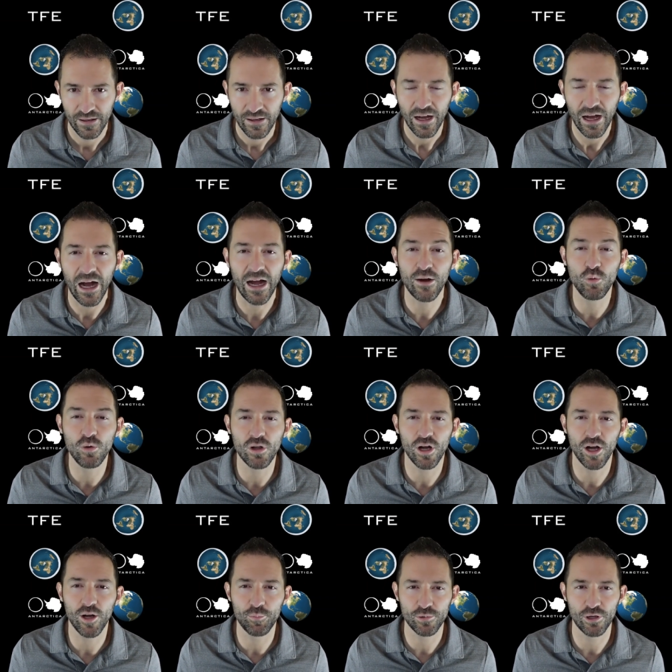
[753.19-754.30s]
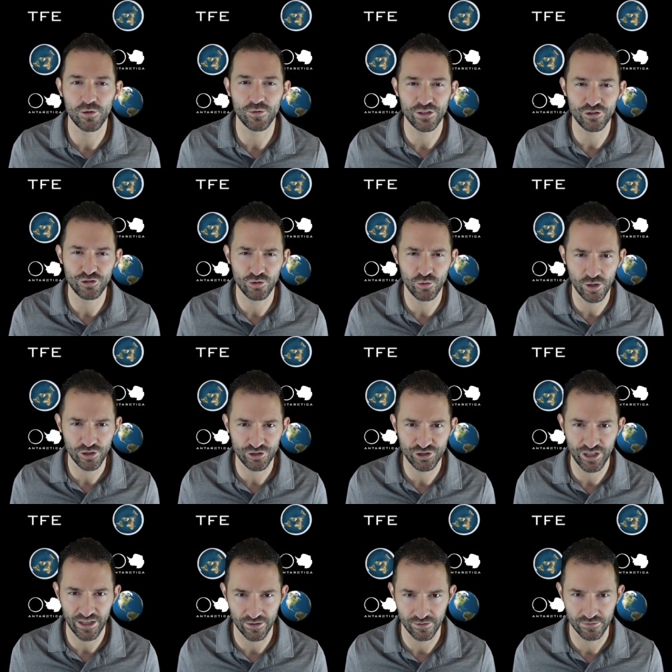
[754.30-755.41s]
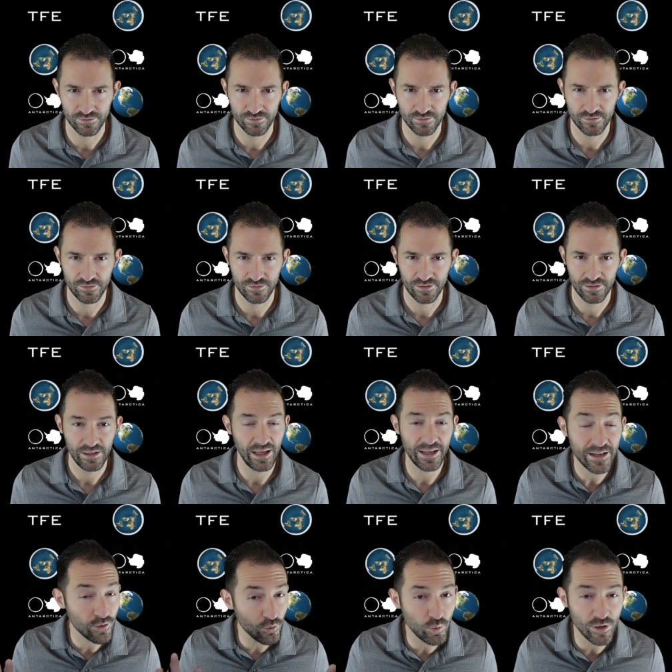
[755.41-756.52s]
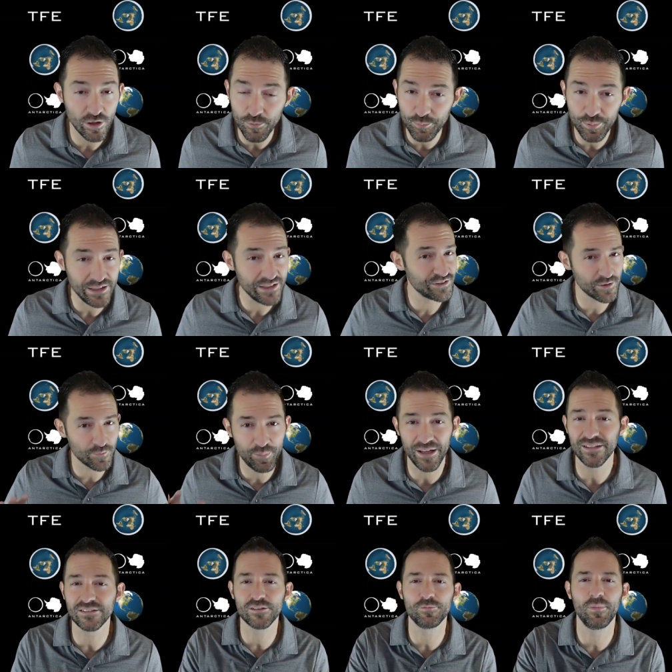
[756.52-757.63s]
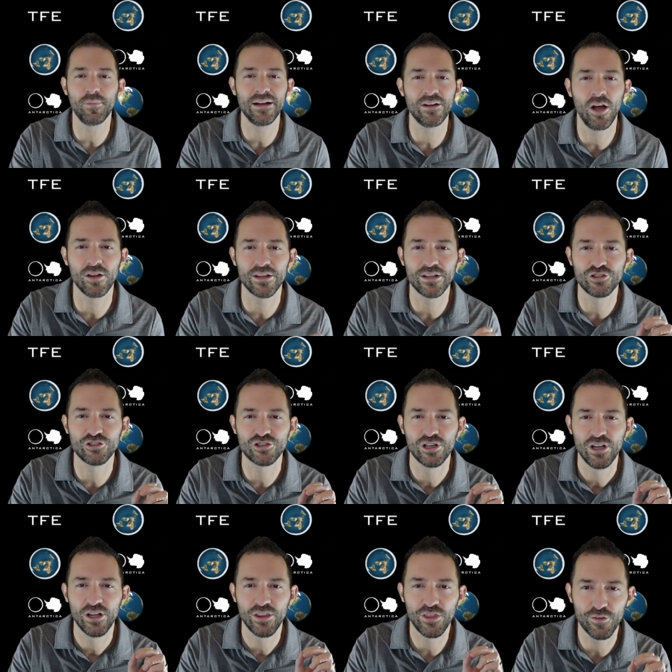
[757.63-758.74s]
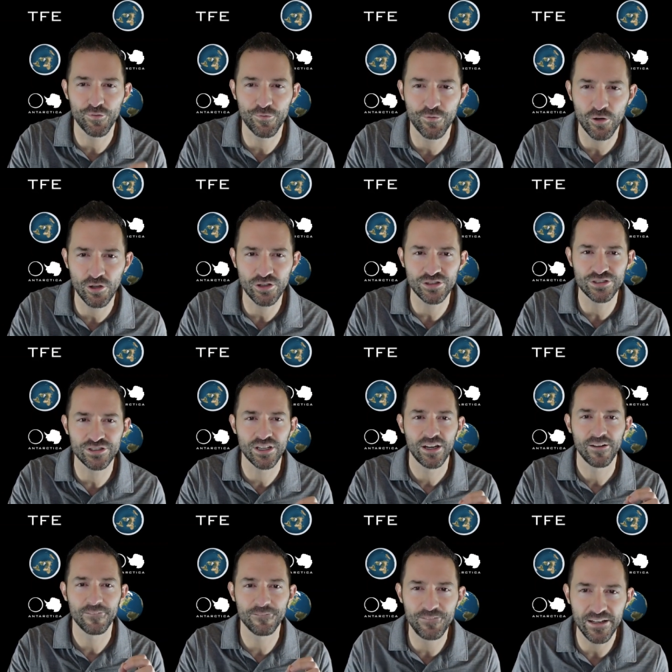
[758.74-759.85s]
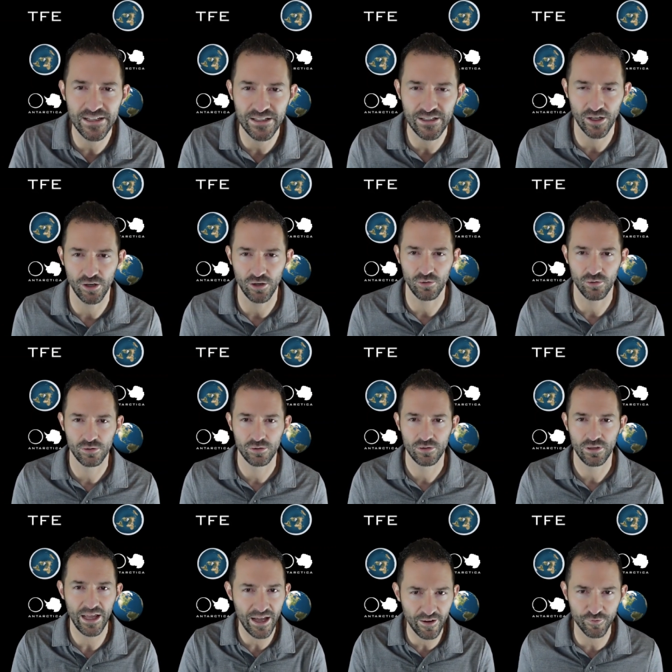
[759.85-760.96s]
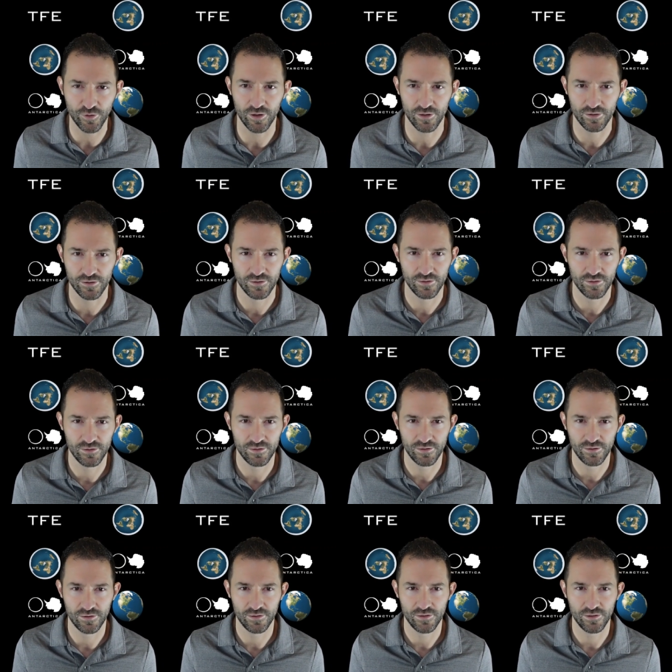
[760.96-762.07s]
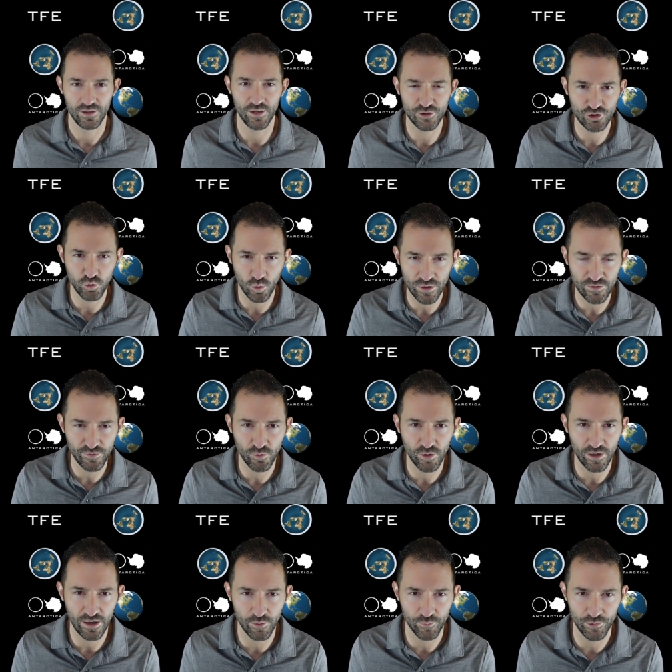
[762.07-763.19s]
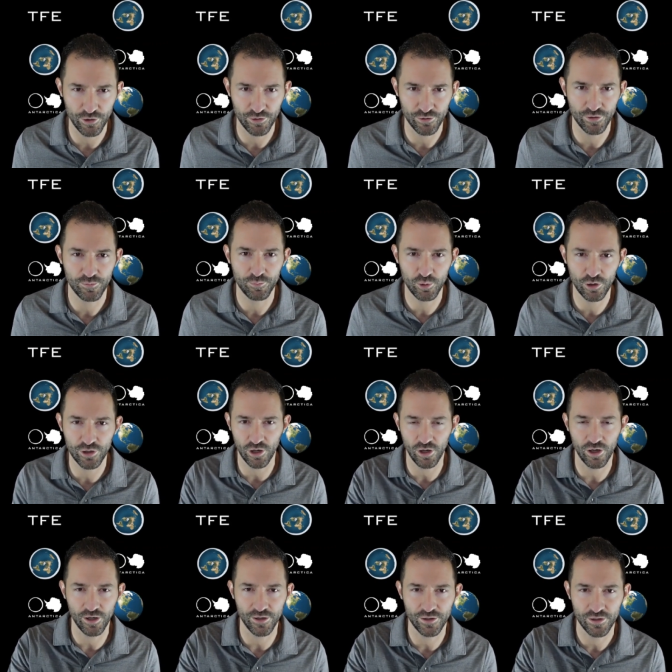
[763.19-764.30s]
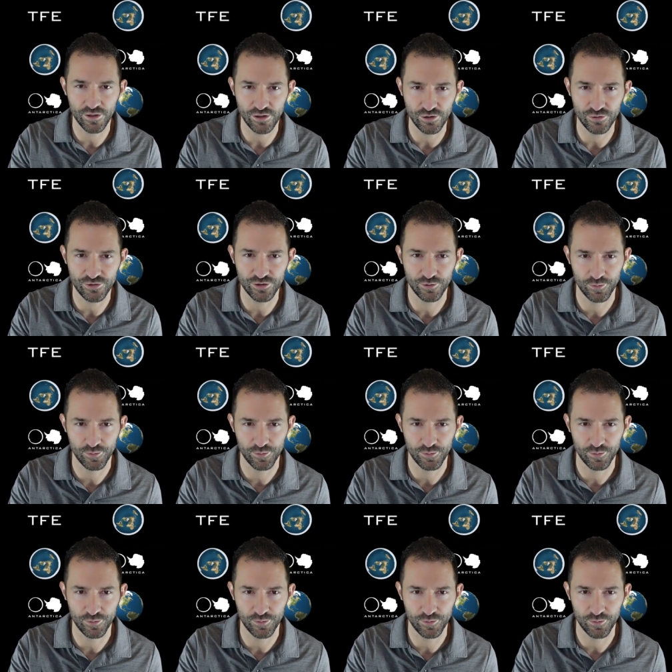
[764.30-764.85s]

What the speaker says: I will upload it to our channel, and it will be, to the best of my knowledge, the first video ever of a 24-hour moon put on YouTube.